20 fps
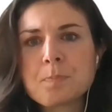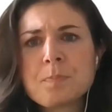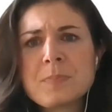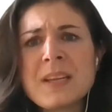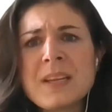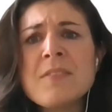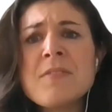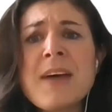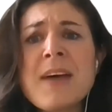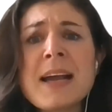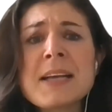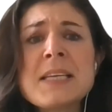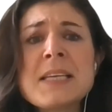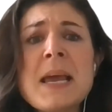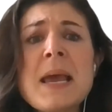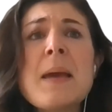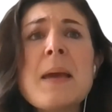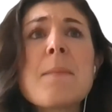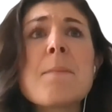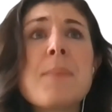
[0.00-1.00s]
In fact,
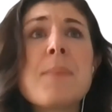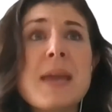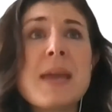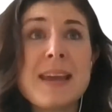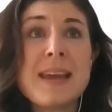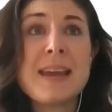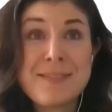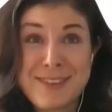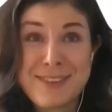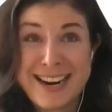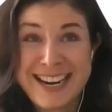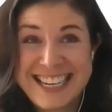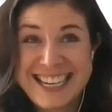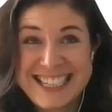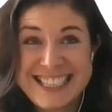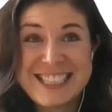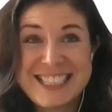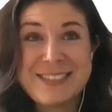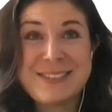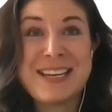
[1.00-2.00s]
being invited
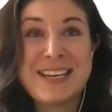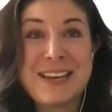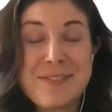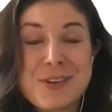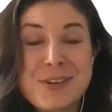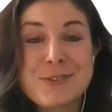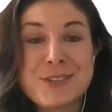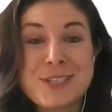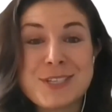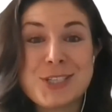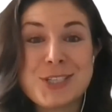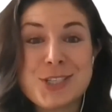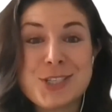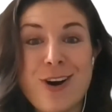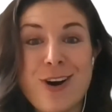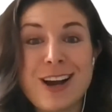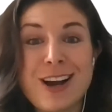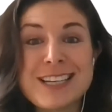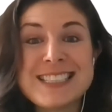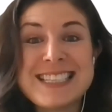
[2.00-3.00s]
to give you this
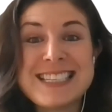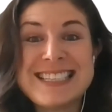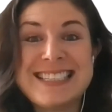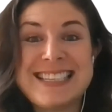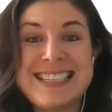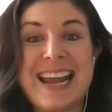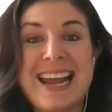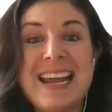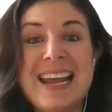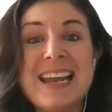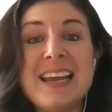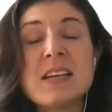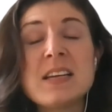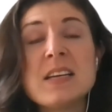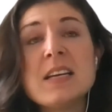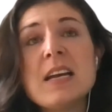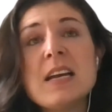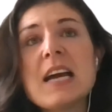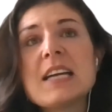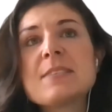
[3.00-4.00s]
talk today
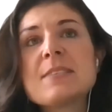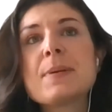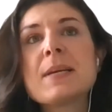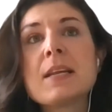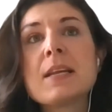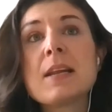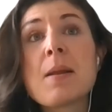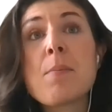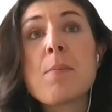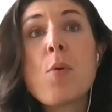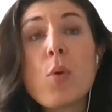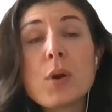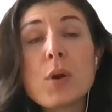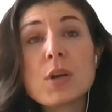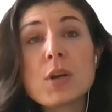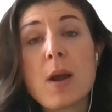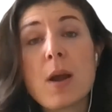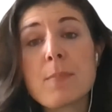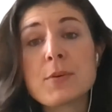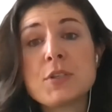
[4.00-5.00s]
has been an important
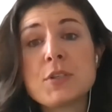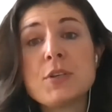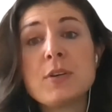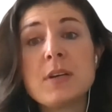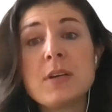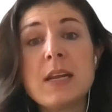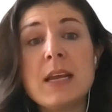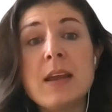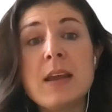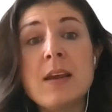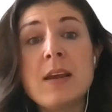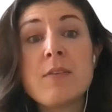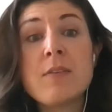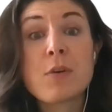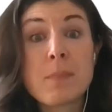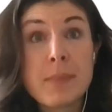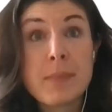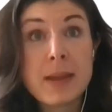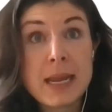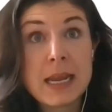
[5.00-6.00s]
opportunity for
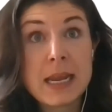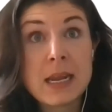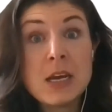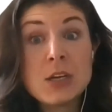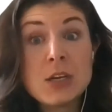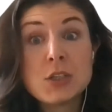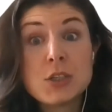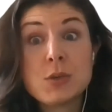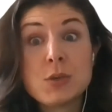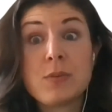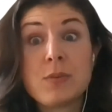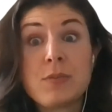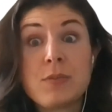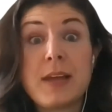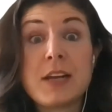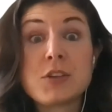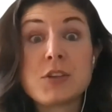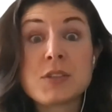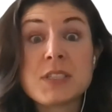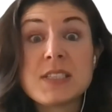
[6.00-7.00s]
me to
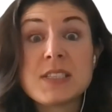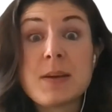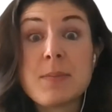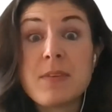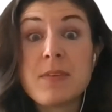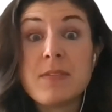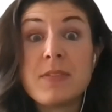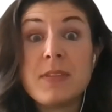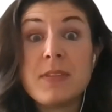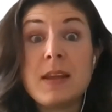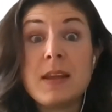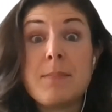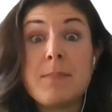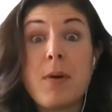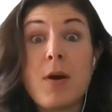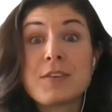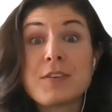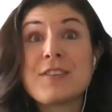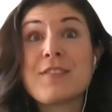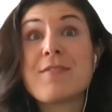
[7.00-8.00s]
reflect on some of the
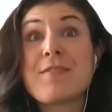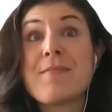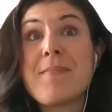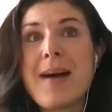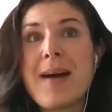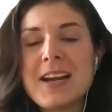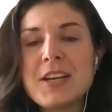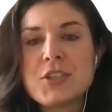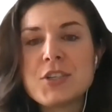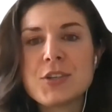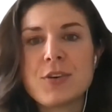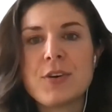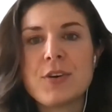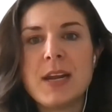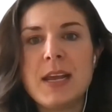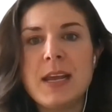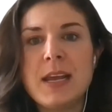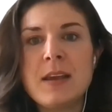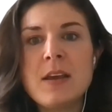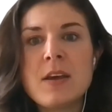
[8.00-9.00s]
parts of my
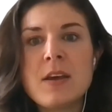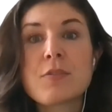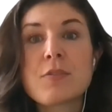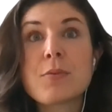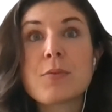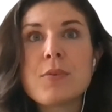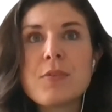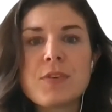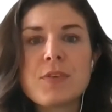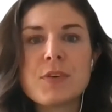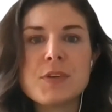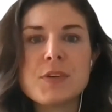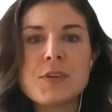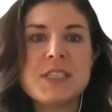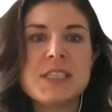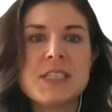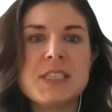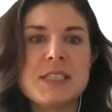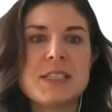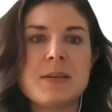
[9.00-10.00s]
journey through food
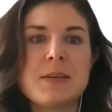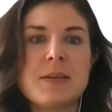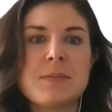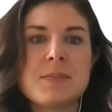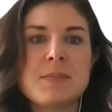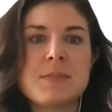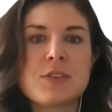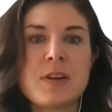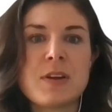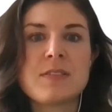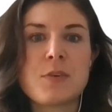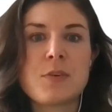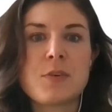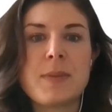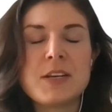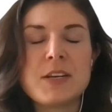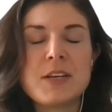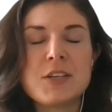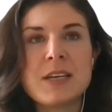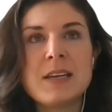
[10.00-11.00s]
systems
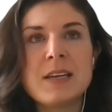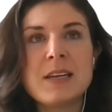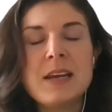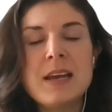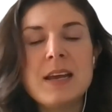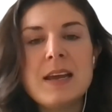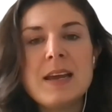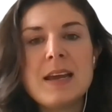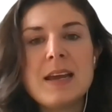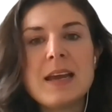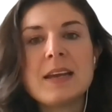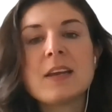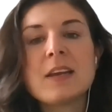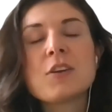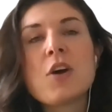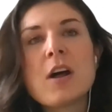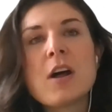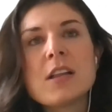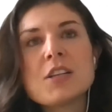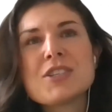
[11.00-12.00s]
transformation and
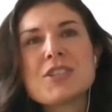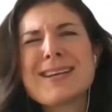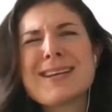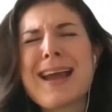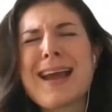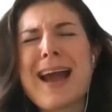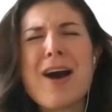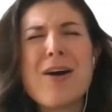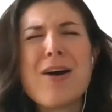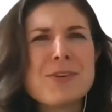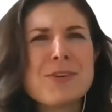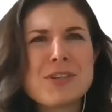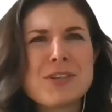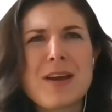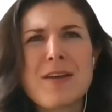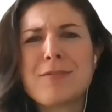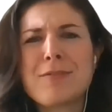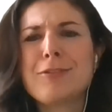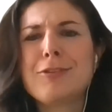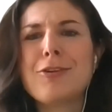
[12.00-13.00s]
acknowledging how much
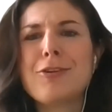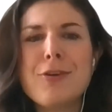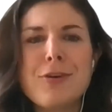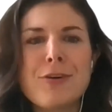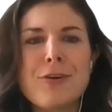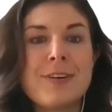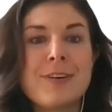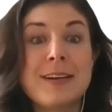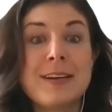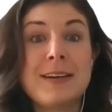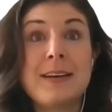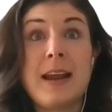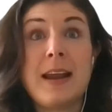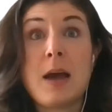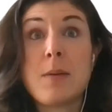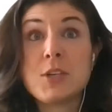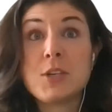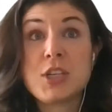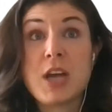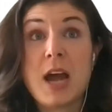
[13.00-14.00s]
I've learned and how
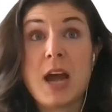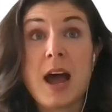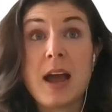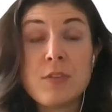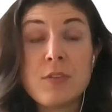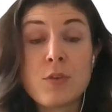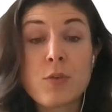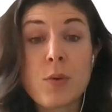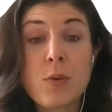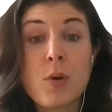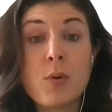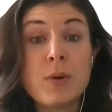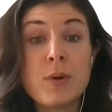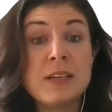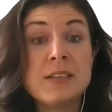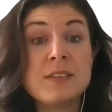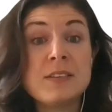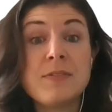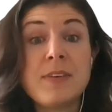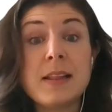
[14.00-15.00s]
much I've grown and
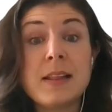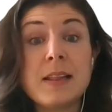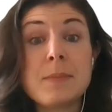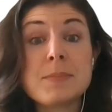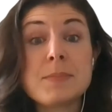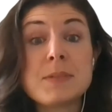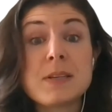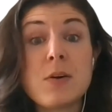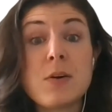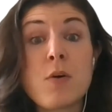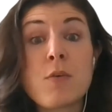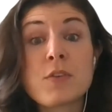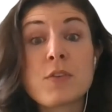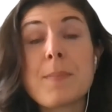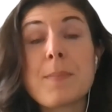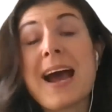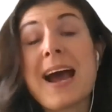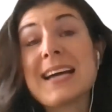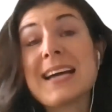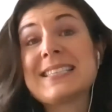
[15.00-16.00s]
developed over the
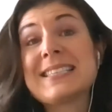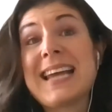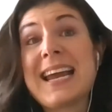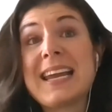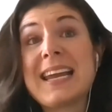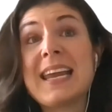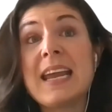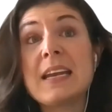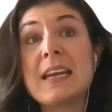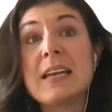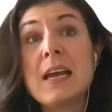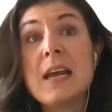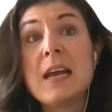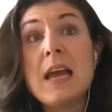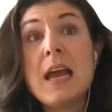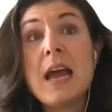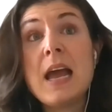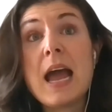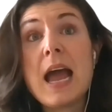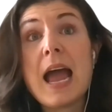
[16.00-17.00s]
past decade,
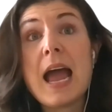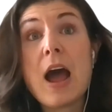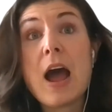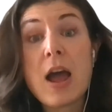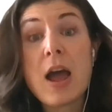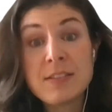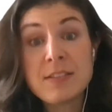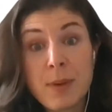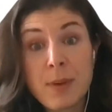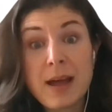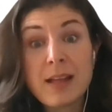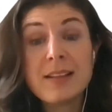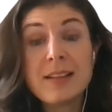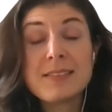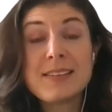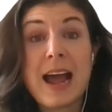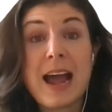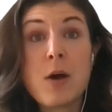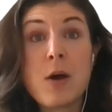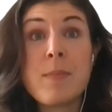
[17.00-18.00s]
as well as
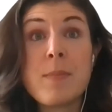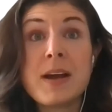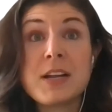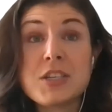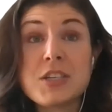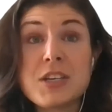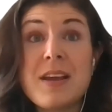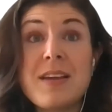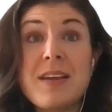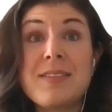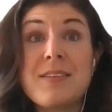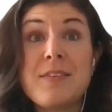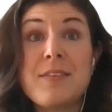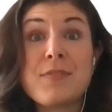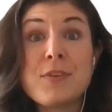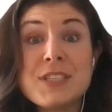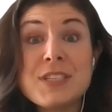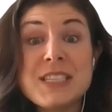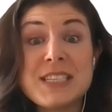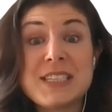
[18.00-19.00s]
how much the
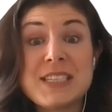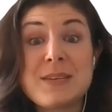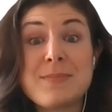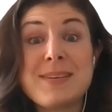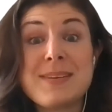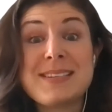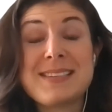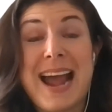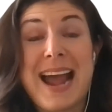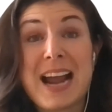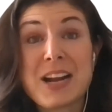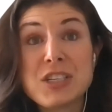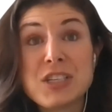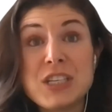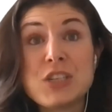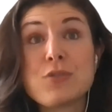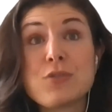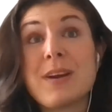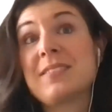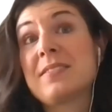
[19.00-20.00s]
food system has actually
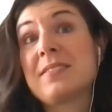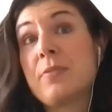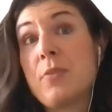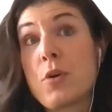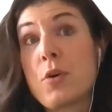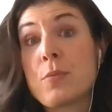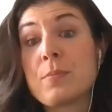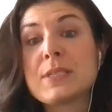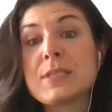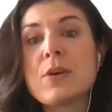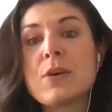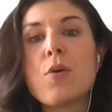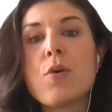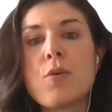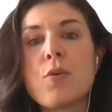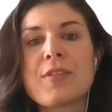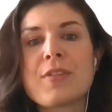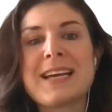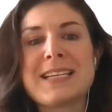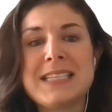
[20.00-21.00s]
transformed
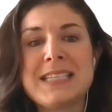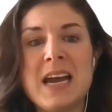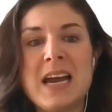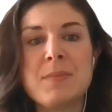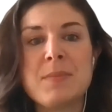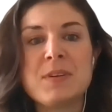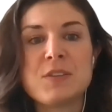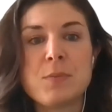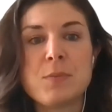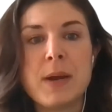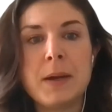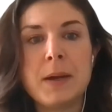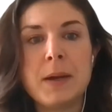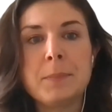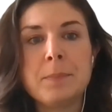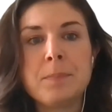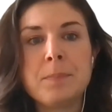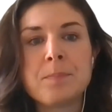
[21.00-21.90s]
over that time as well.